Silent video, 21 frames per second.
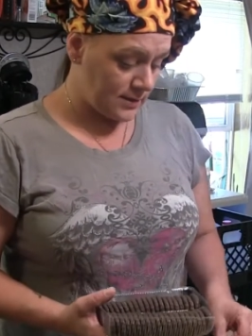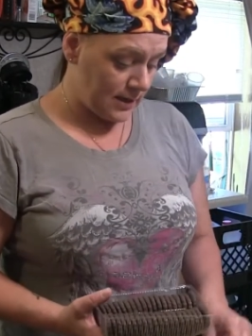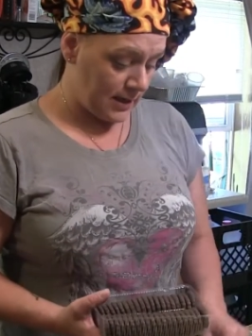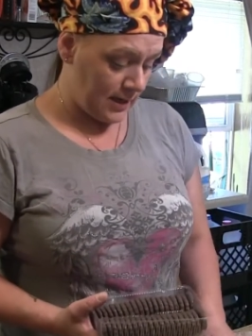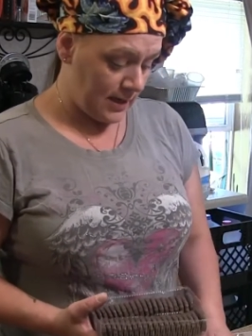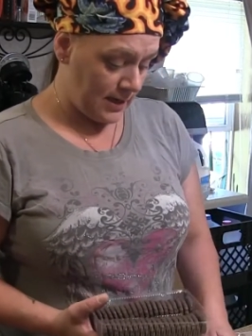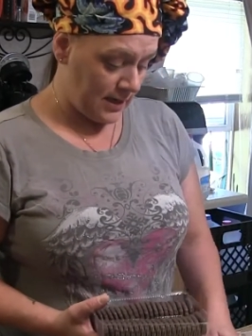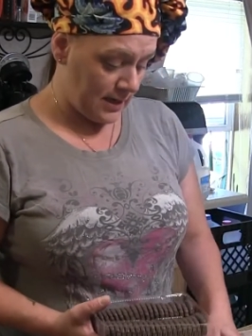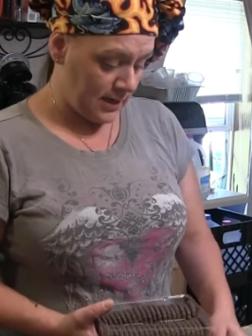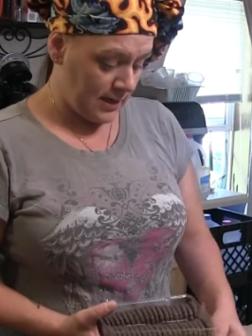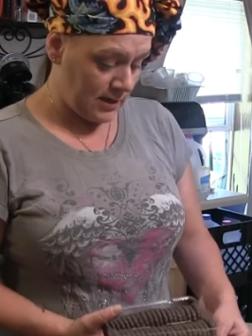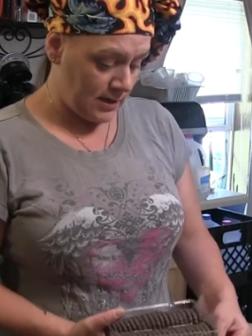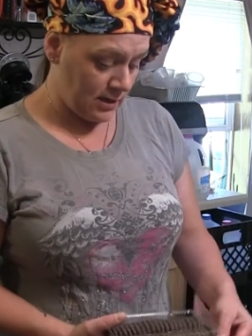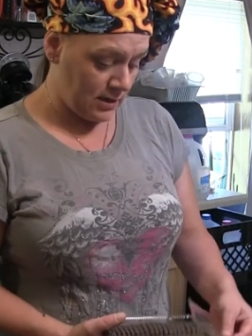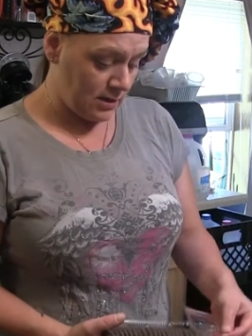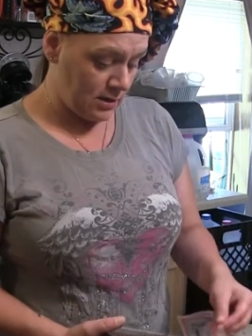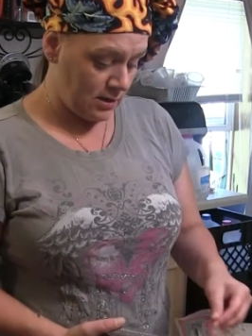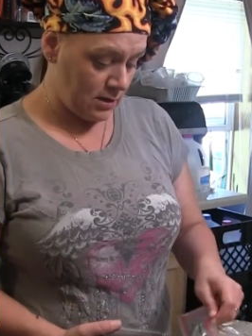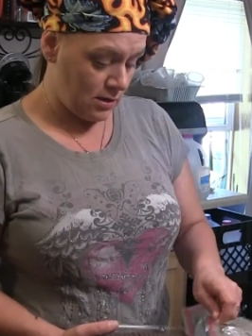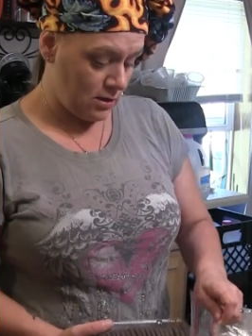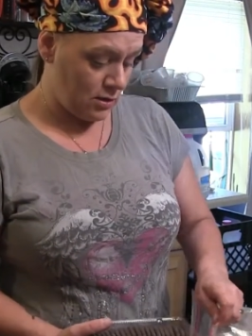and
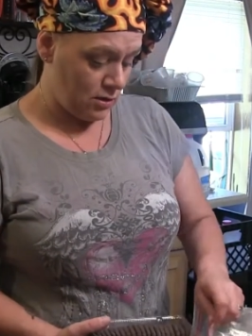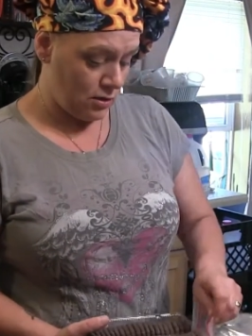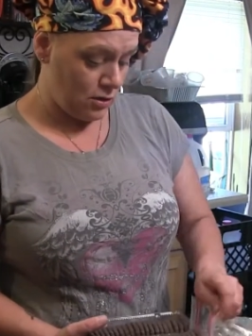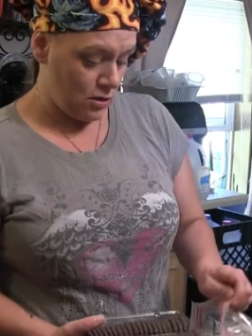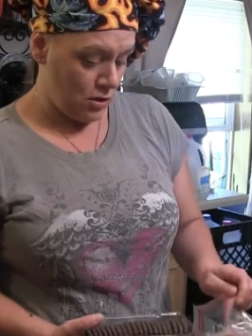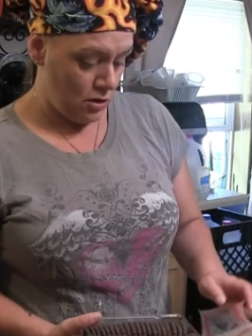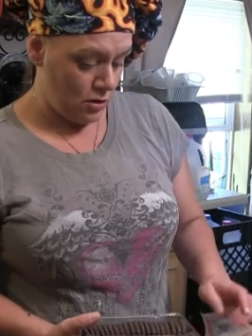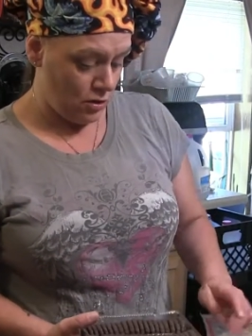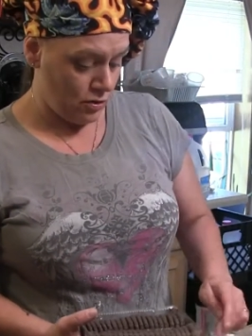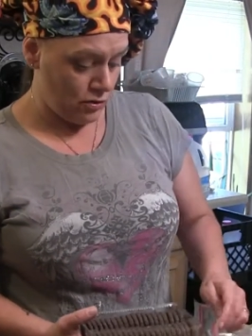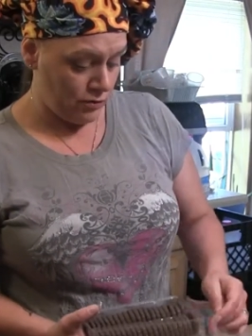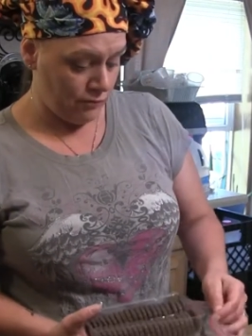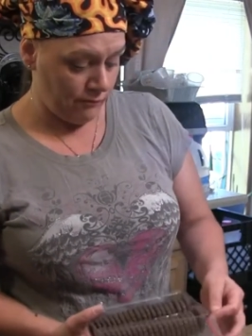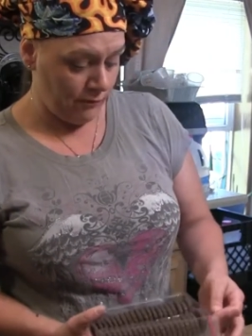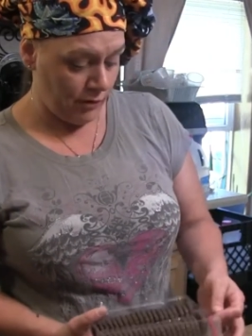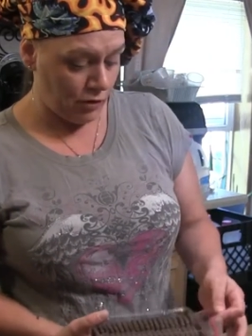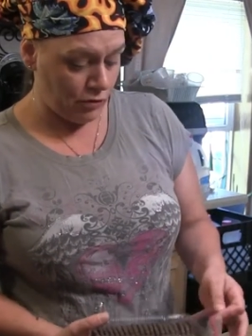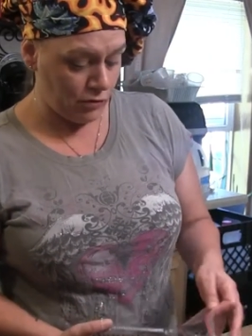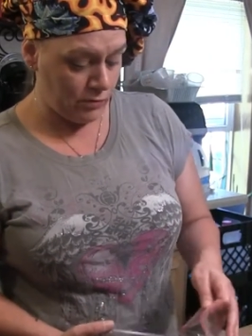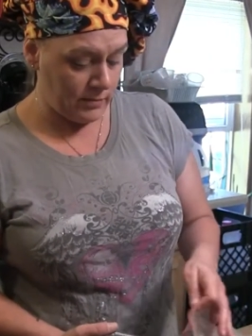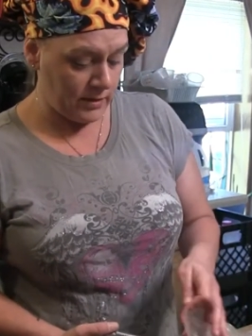
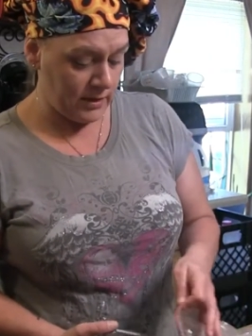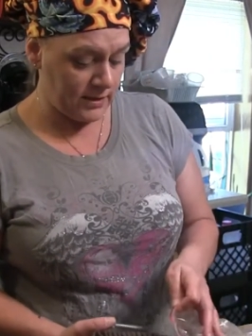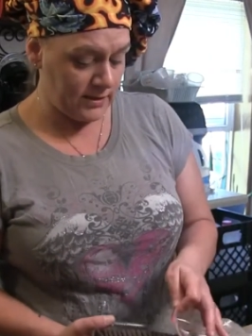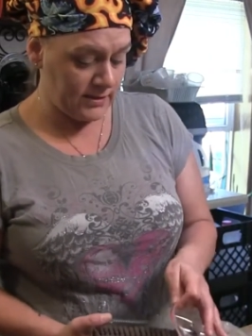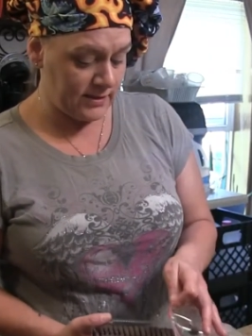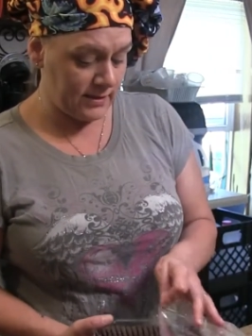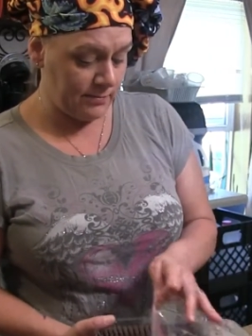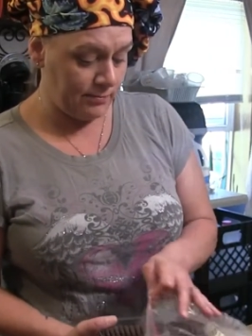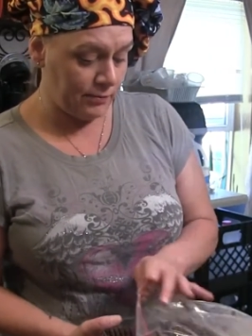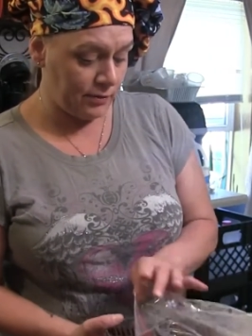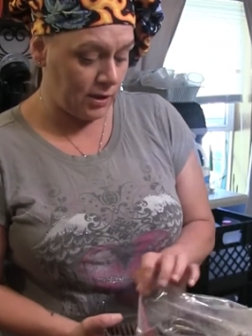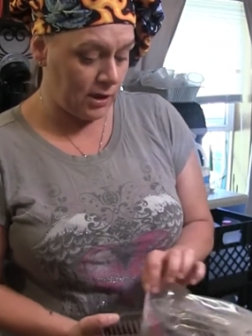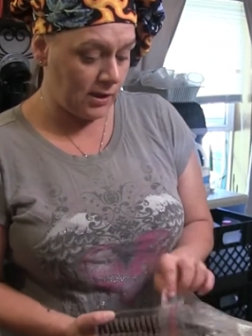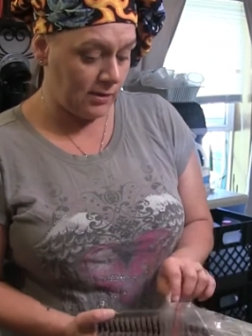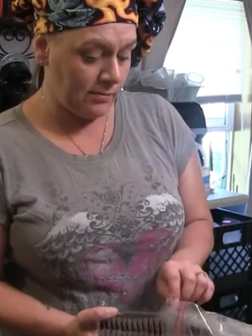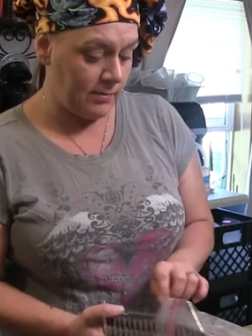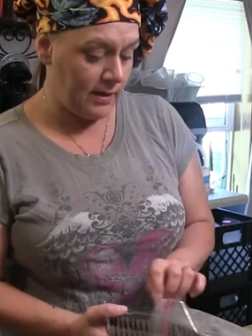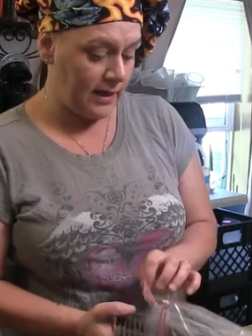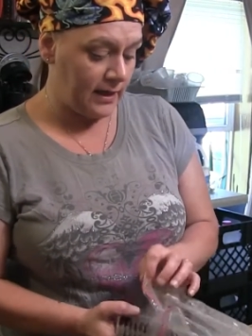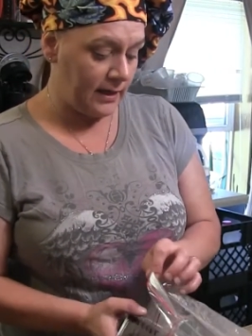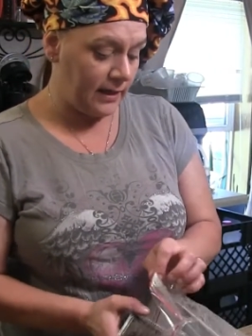throw them in a Ziploc
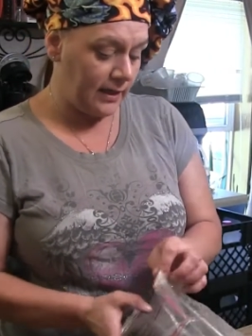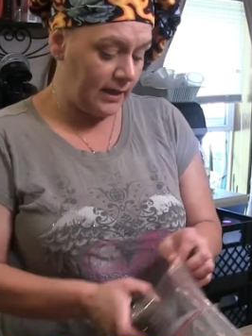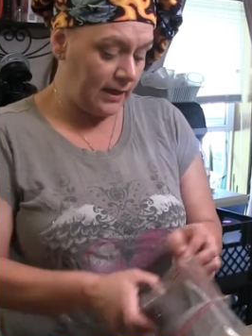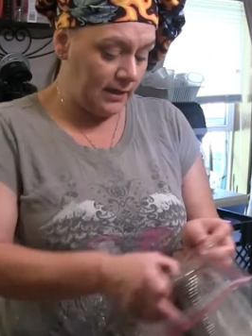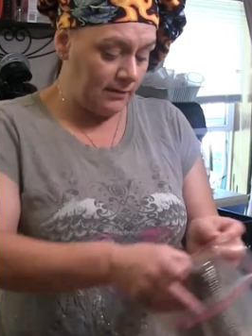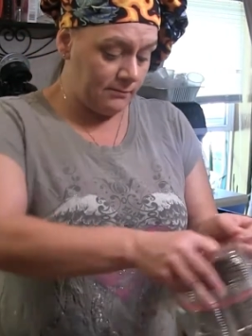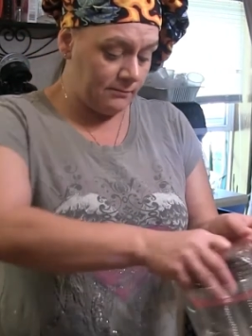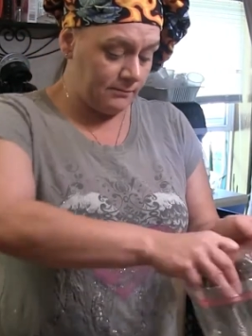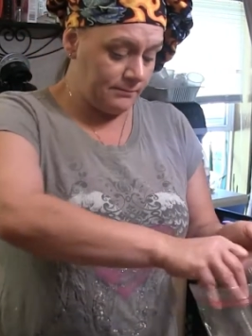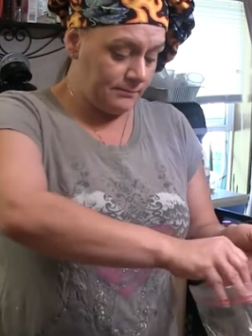baggie.